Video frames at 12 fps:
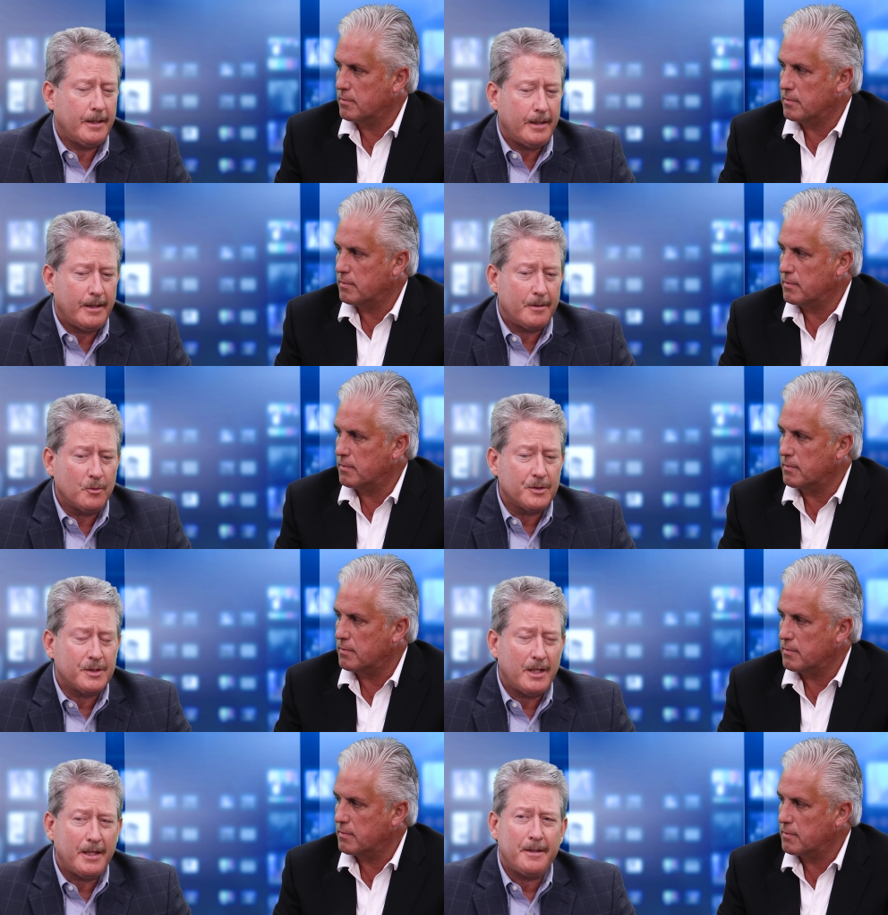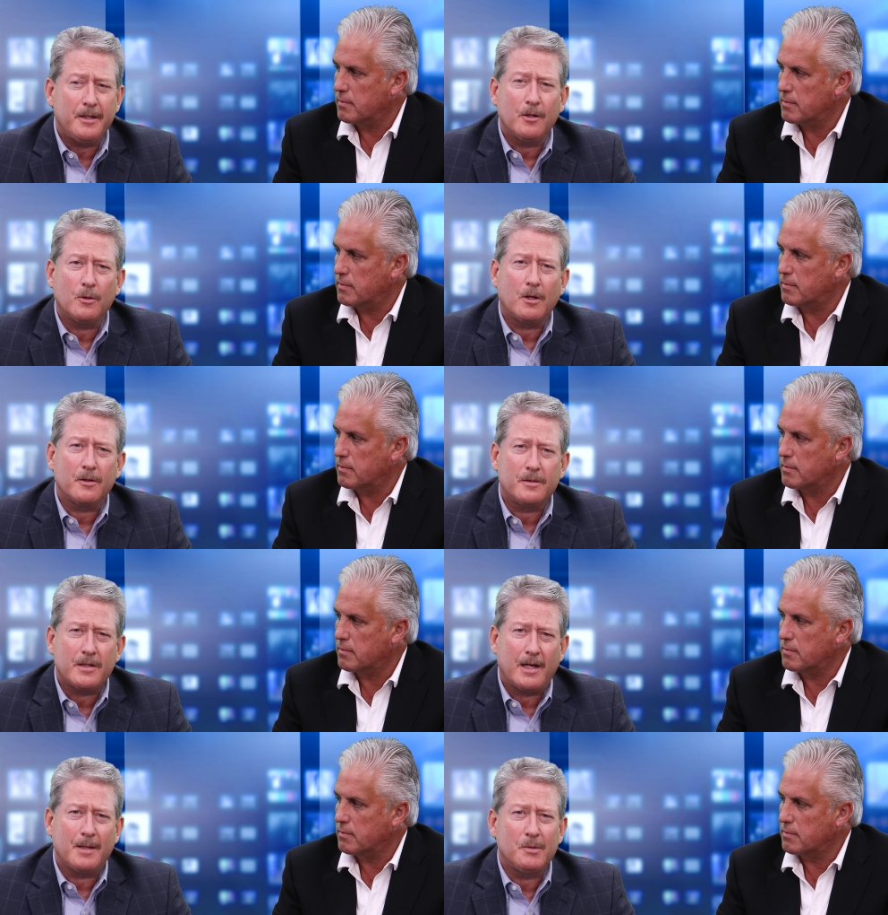Speaker 1: I, I will say, you know, our
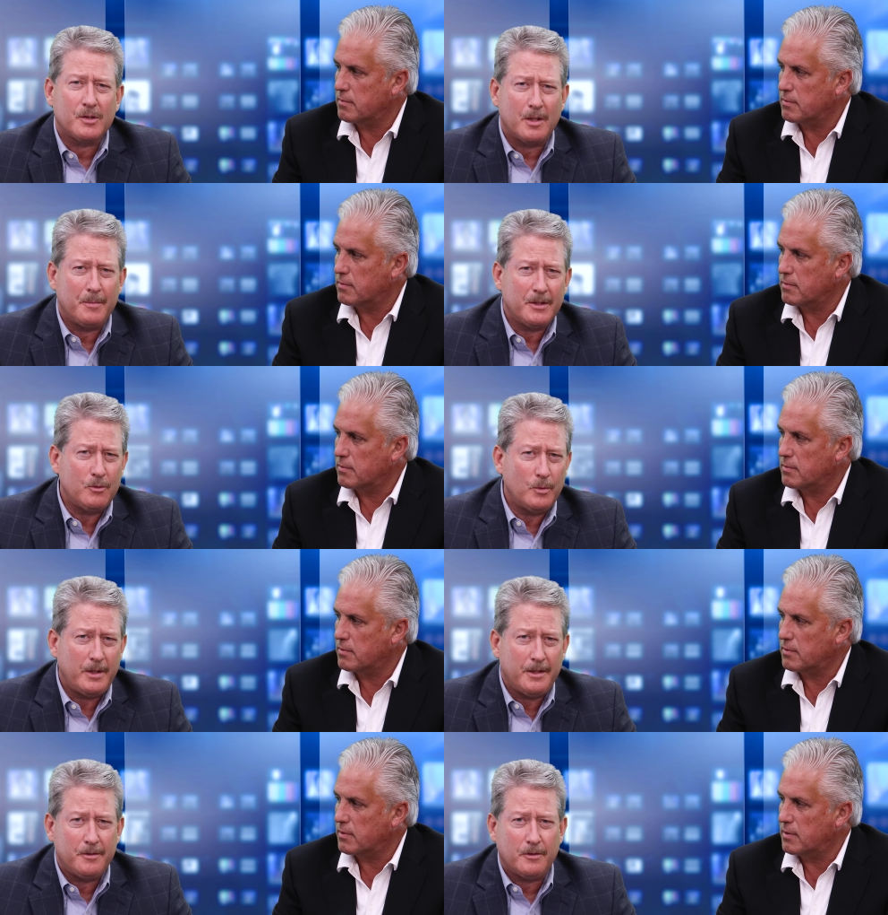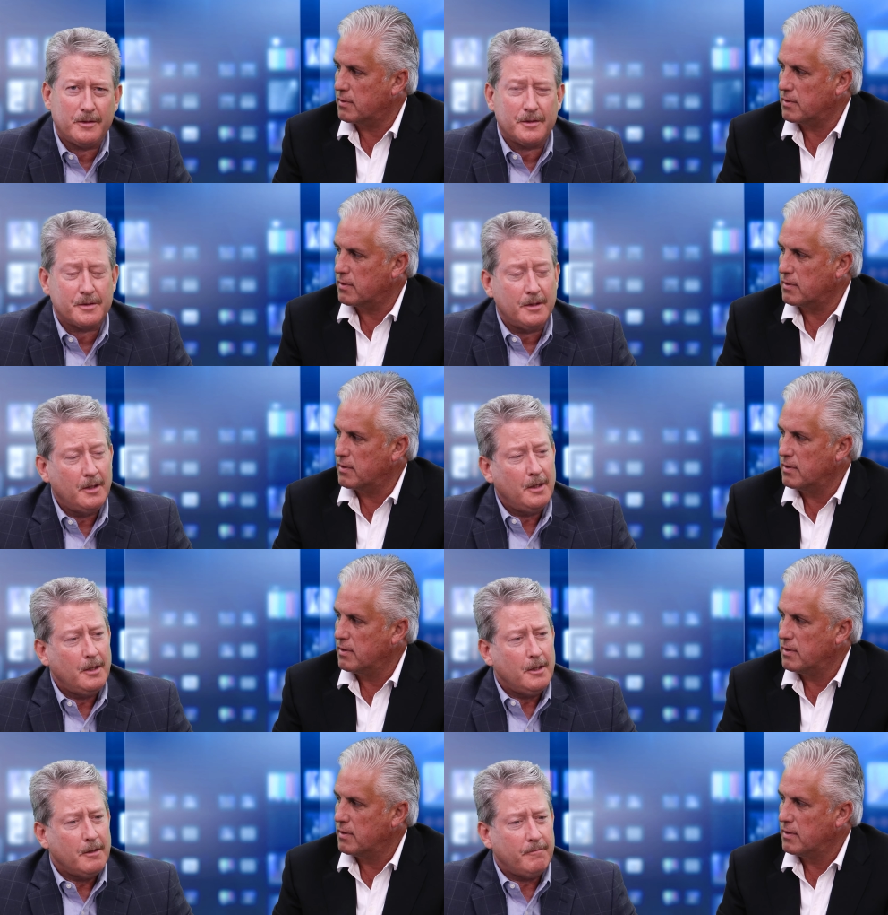time is coming to an end on this
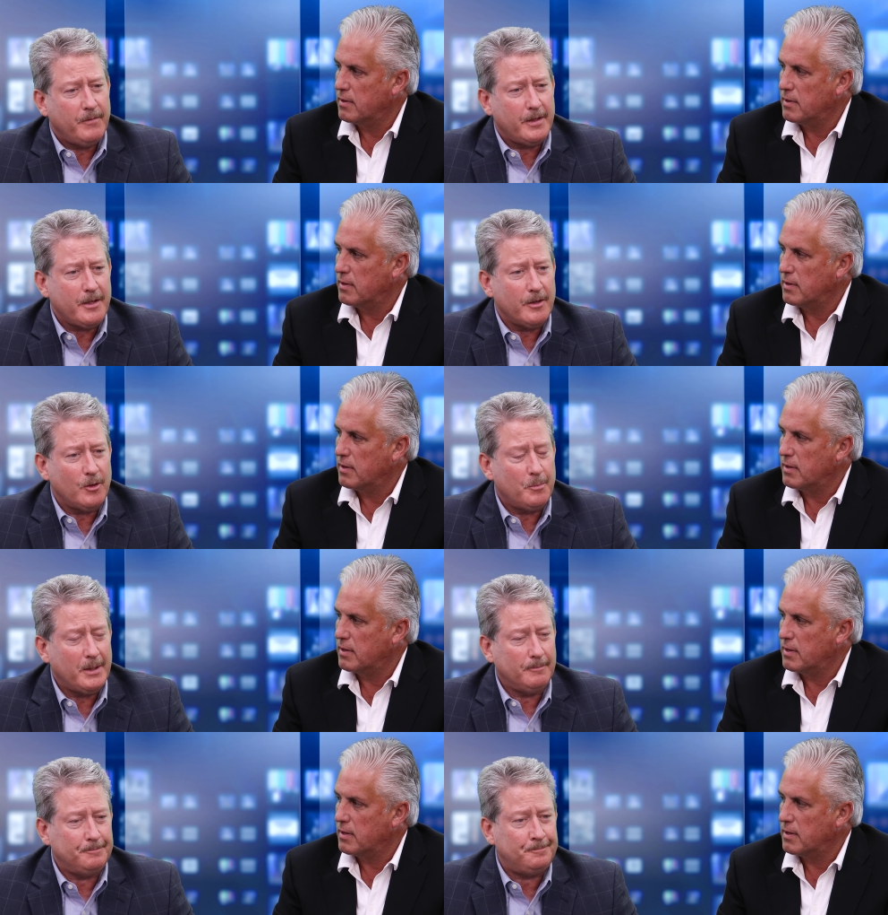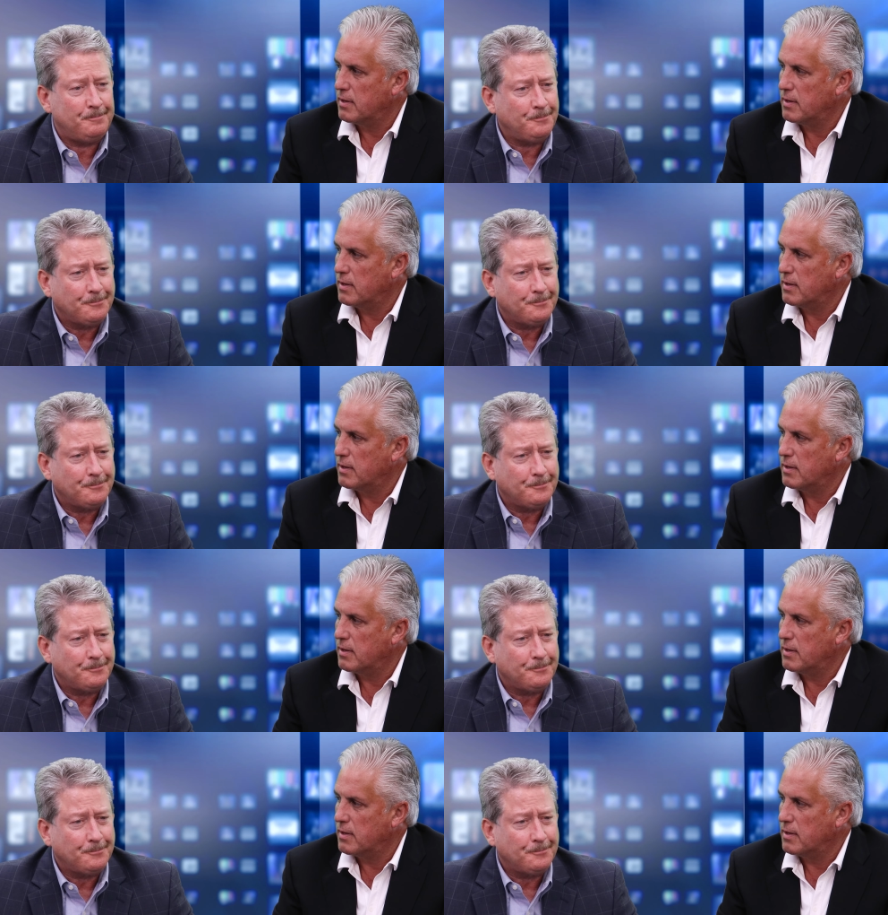video, but